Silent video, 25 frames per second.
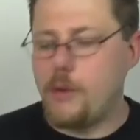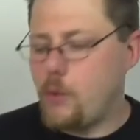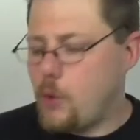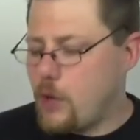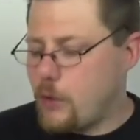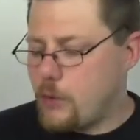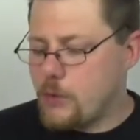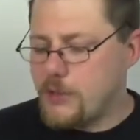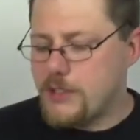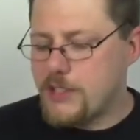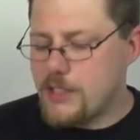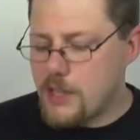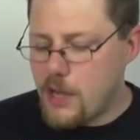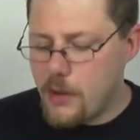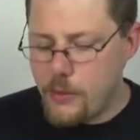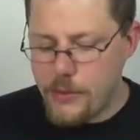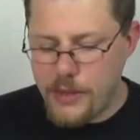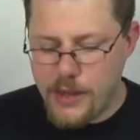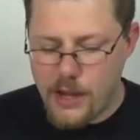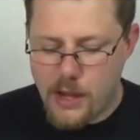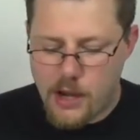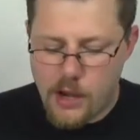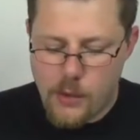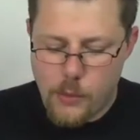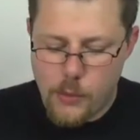Well, we'll start with the
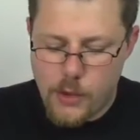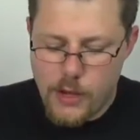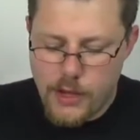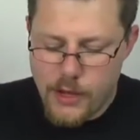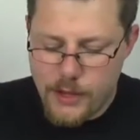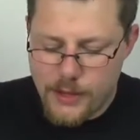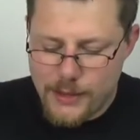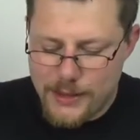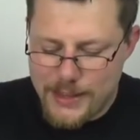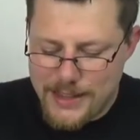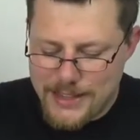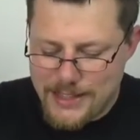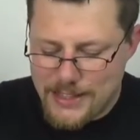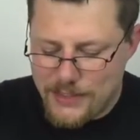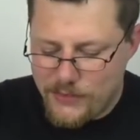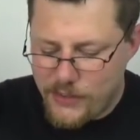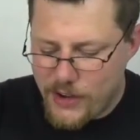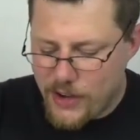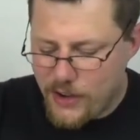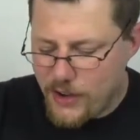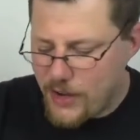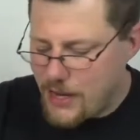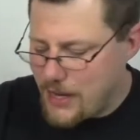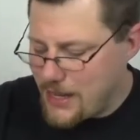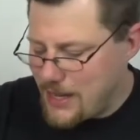artwork. It's a
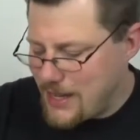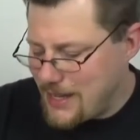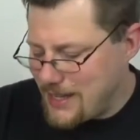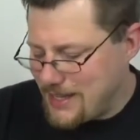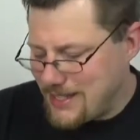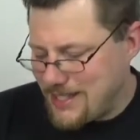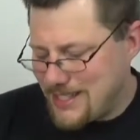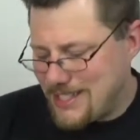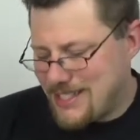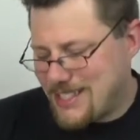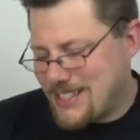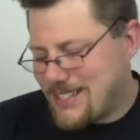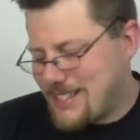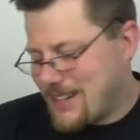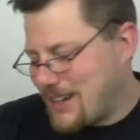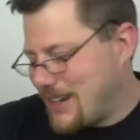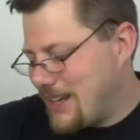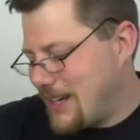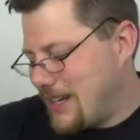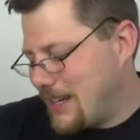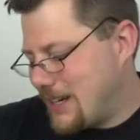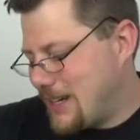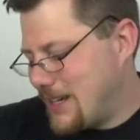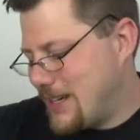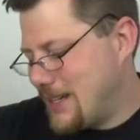very
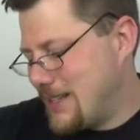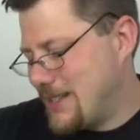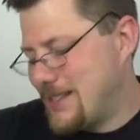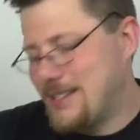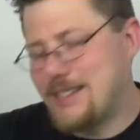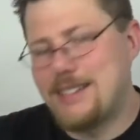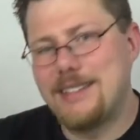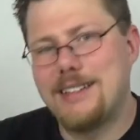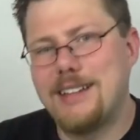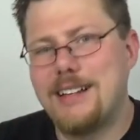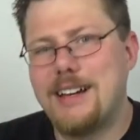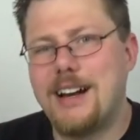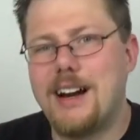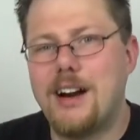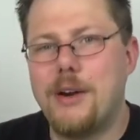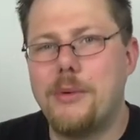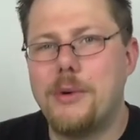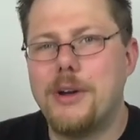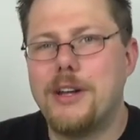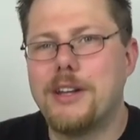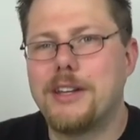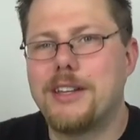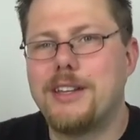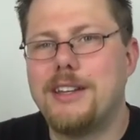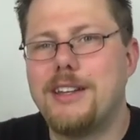stylized
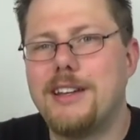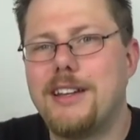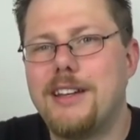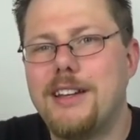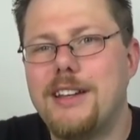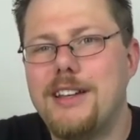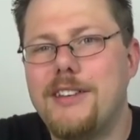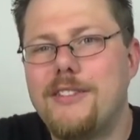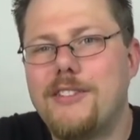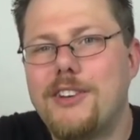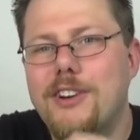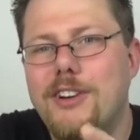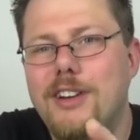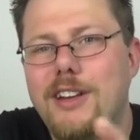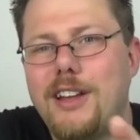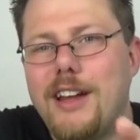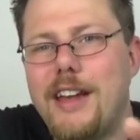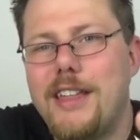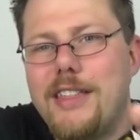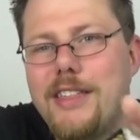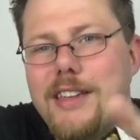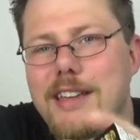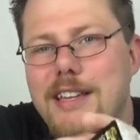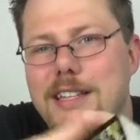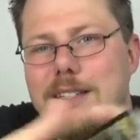artwork. You know, you've got
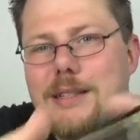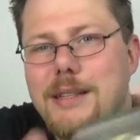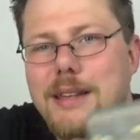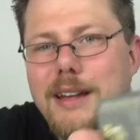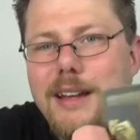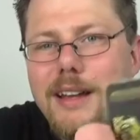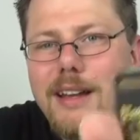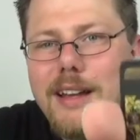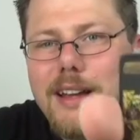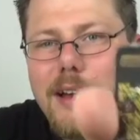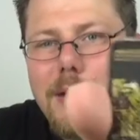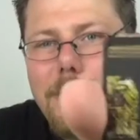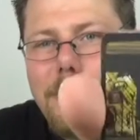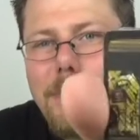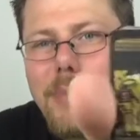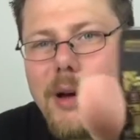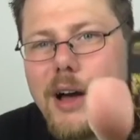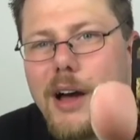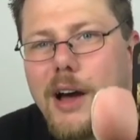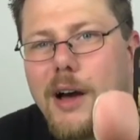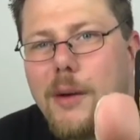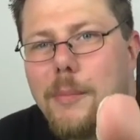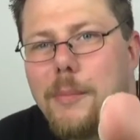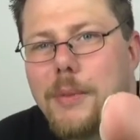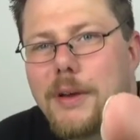like these
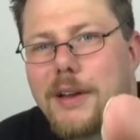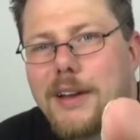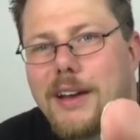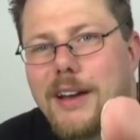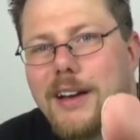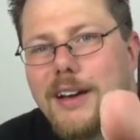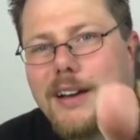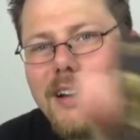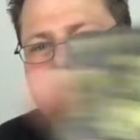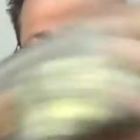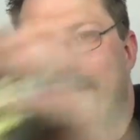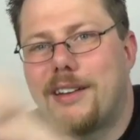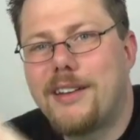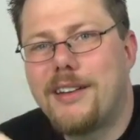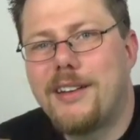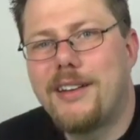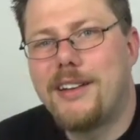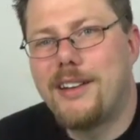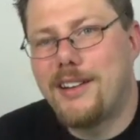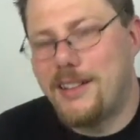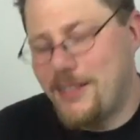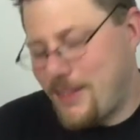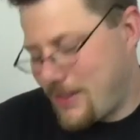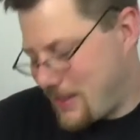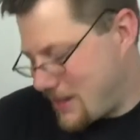pub card
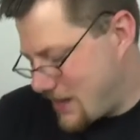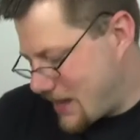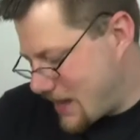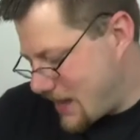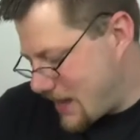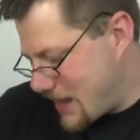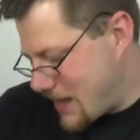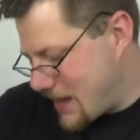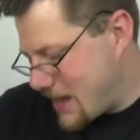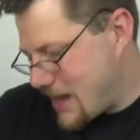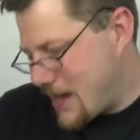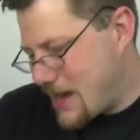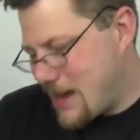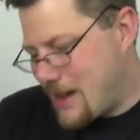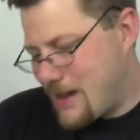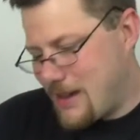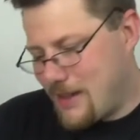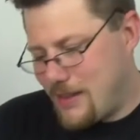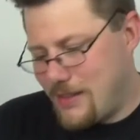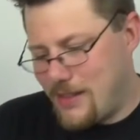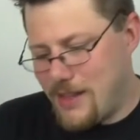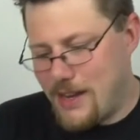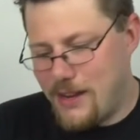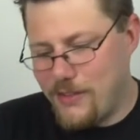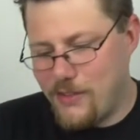art there,
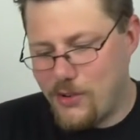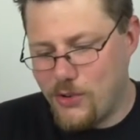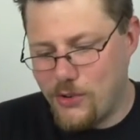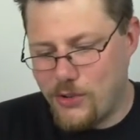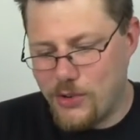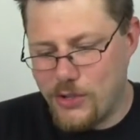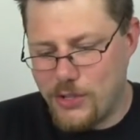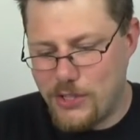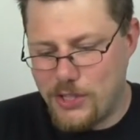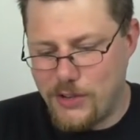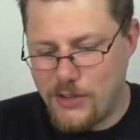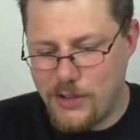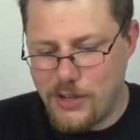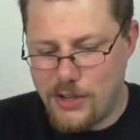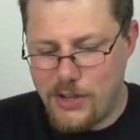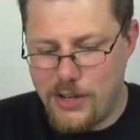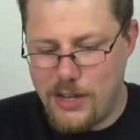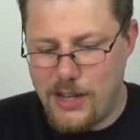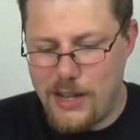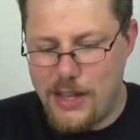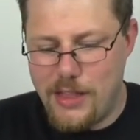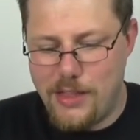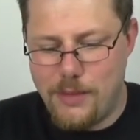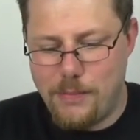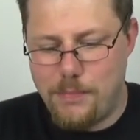and then of course you've got
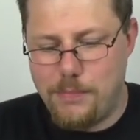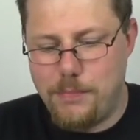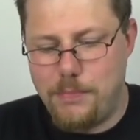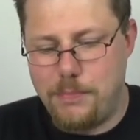like the